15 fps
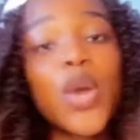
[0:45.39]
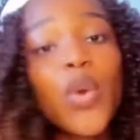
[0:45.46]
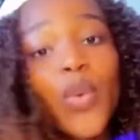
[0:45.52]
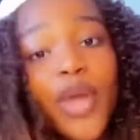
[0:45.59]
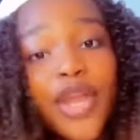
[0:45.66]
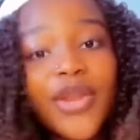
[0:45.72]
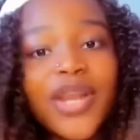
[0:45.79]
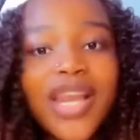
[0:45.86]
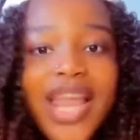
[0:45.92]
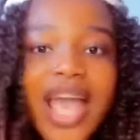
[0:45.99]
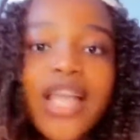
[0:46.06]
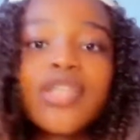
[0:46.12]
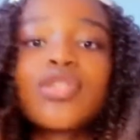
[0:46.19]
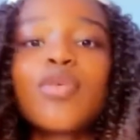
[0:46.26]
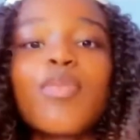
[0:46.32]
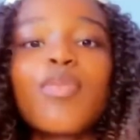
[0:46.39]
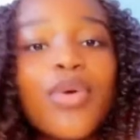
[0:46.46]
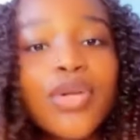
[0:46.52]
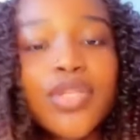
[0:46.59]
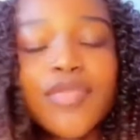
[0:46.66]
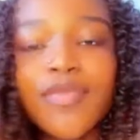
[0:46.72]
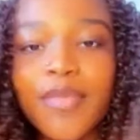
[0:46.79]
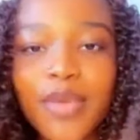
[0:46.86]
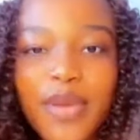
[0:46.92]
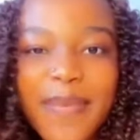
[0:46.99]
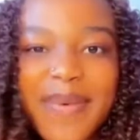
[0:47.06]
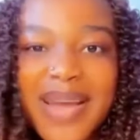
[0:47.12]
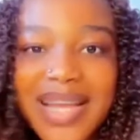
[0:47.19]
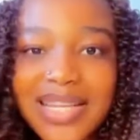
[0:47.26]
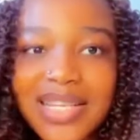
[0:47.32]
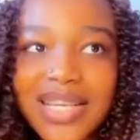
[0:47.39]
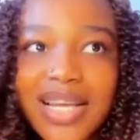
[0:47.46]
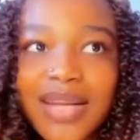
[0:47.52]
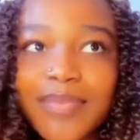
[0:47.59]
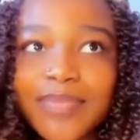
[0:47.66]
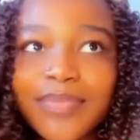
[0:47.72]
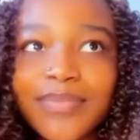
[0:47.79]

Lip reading: When you lack support from your partner